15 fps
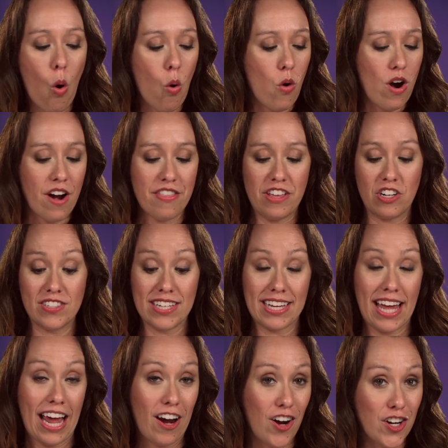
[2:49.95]
or there's a
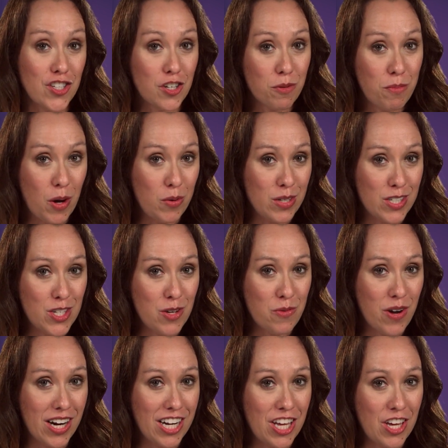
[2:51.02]
character bonus you
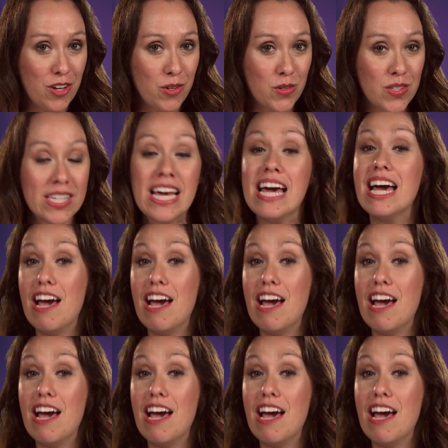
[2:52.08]
want to use,